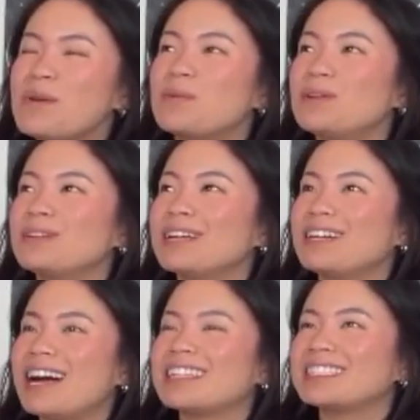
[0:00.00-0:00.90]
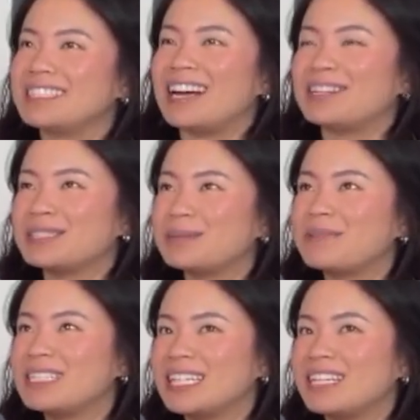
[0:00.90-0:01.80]
Well, I guess, I'll
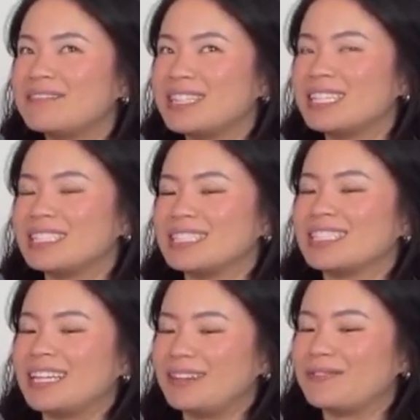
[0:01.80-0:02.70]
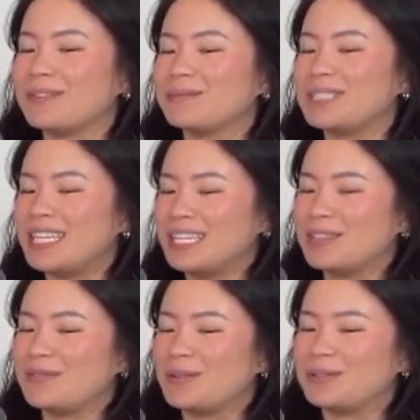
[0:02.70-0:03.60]
explain kind of, I guess, like from taking
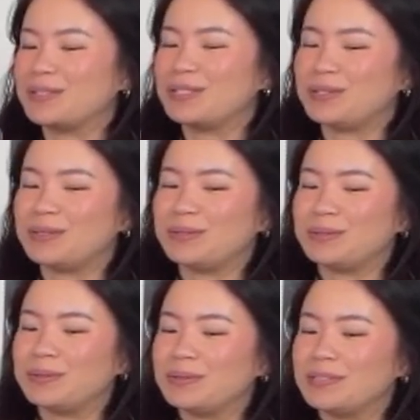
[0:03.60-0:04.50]
the photo to